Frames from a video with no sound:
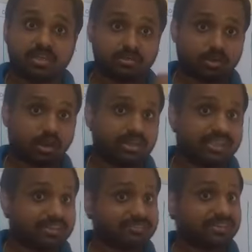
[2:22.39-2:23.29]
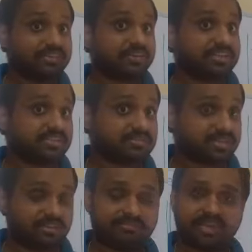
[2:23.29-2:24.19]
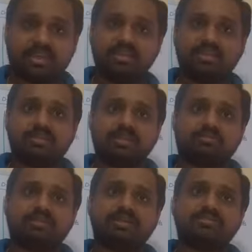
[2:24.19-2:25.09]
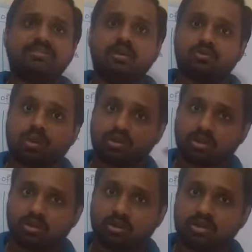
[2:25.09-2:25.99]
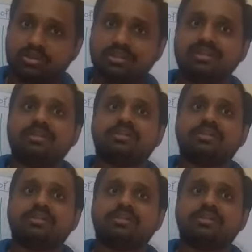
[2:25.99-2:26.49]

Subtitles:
We'll call it as literature survey. That means what are all the